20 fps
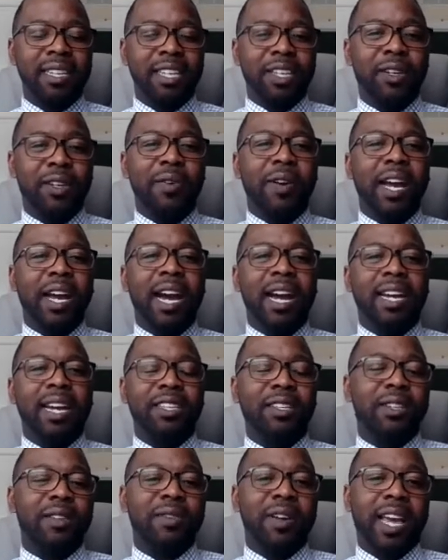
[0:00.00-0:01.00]
You
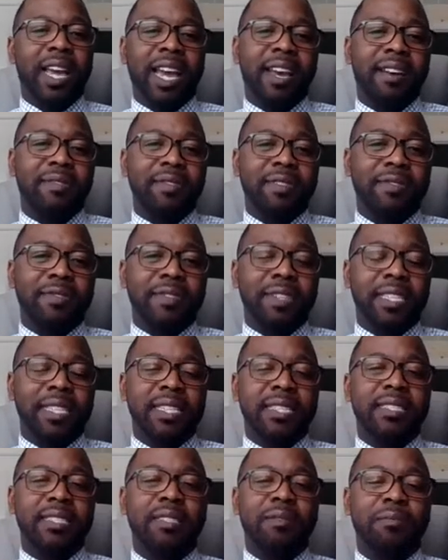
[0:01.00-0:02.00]
don't have the
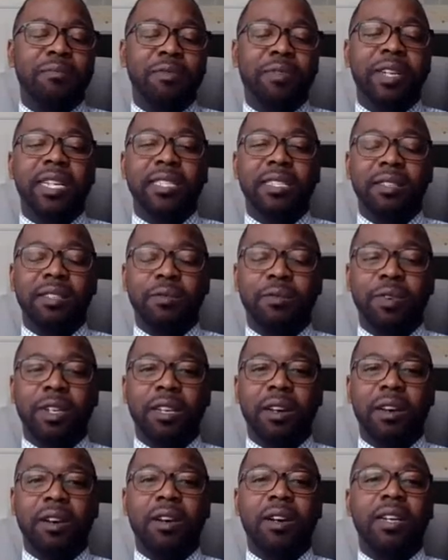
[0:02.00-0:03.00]
funds to bring
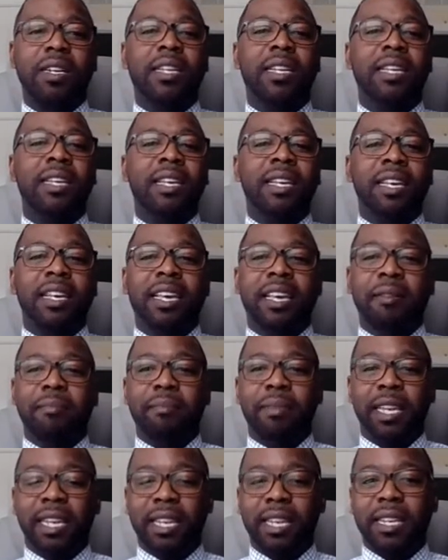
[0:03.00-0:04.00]
someone on
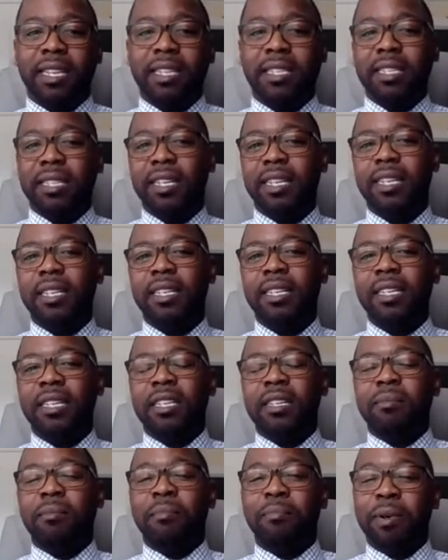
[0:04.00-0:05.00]
immediately.
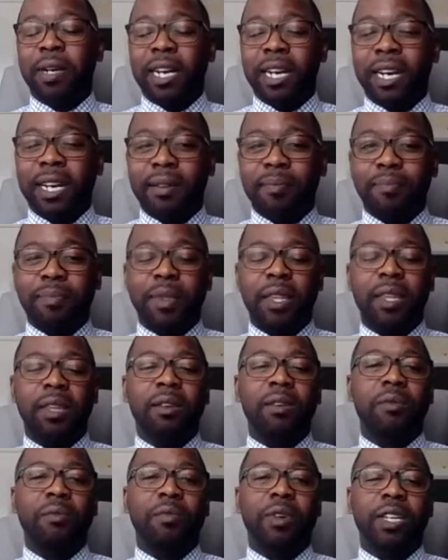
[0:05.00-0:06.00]
But
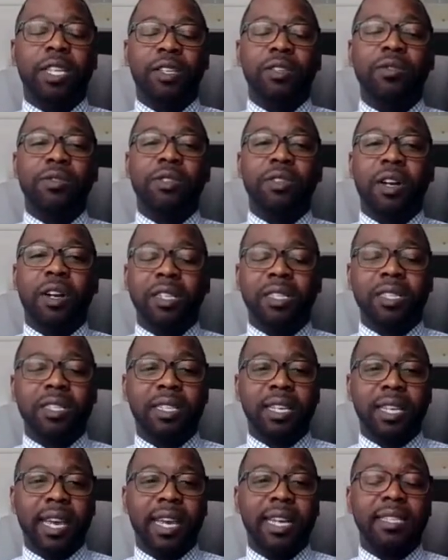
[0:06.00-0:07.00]
when you start
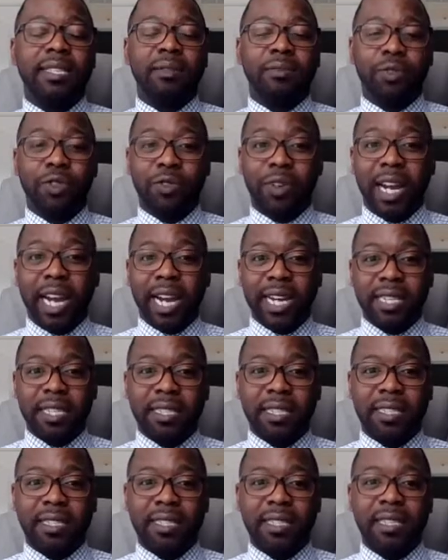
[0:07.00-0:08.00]
to gain some
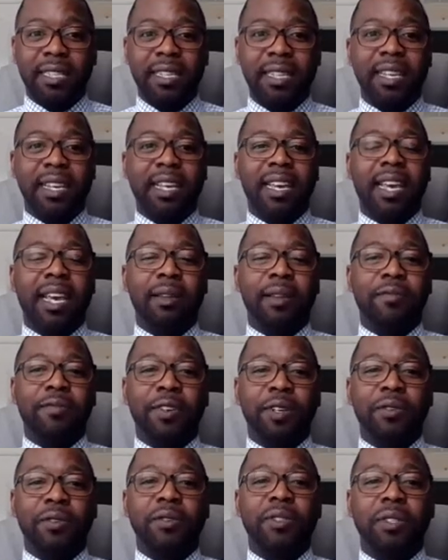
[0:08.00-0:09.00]
traction and
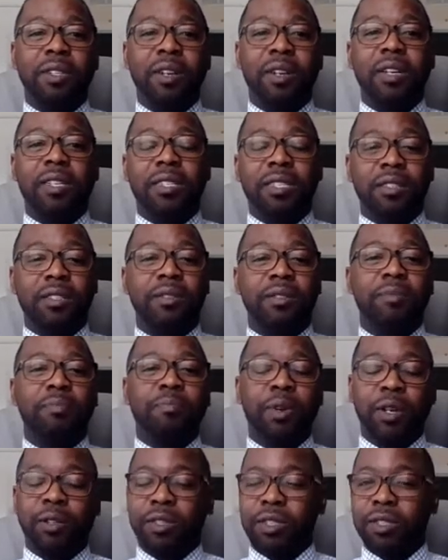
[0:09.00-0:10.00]
folks start to
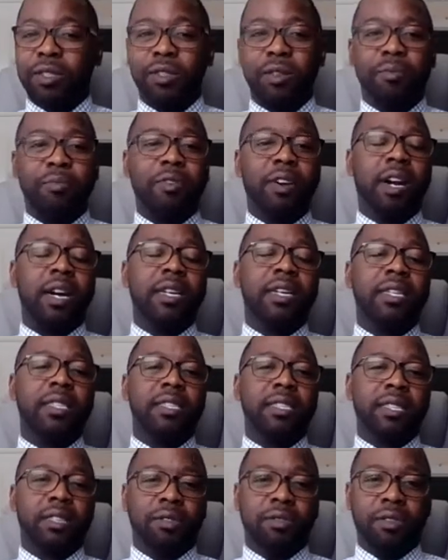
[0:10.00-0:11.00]
purchase your
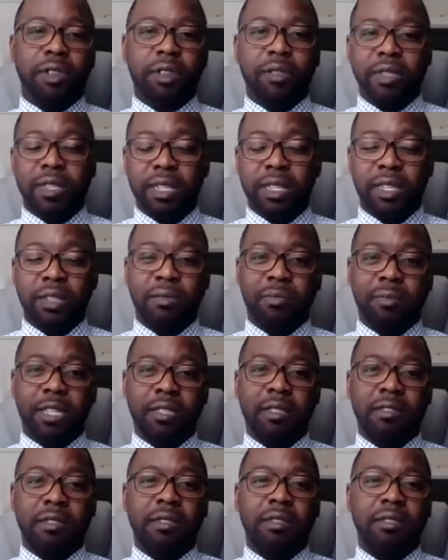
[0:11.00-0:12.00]
products and you notice that your
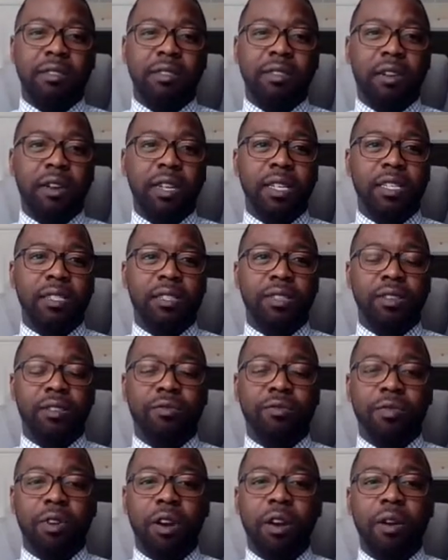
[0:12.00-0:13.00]
business is starting to
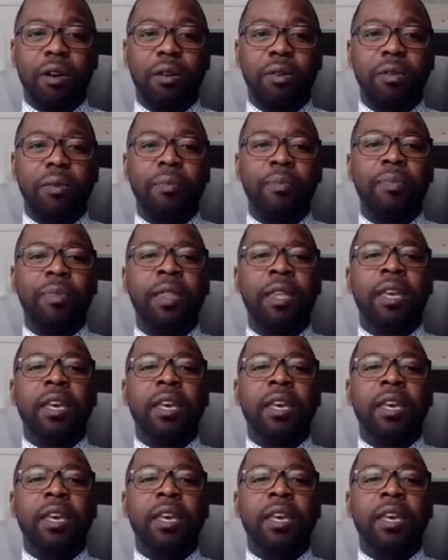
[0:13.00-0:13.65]
grow,